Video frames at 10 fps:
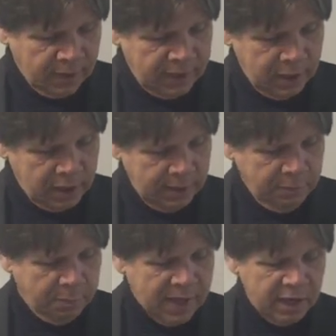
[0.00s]
And it'll
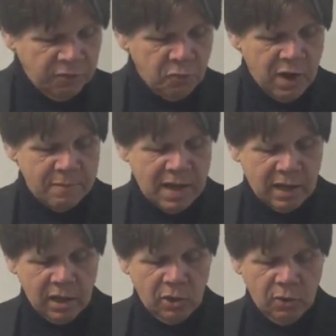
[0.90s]
come to pass while my
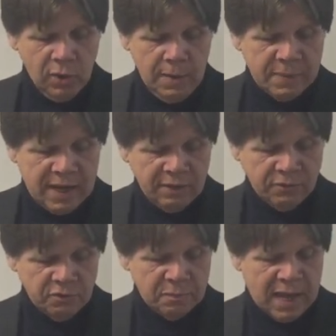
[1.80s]
glory
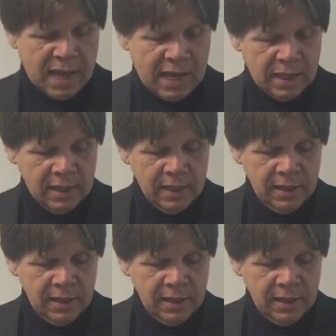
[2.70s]
passes by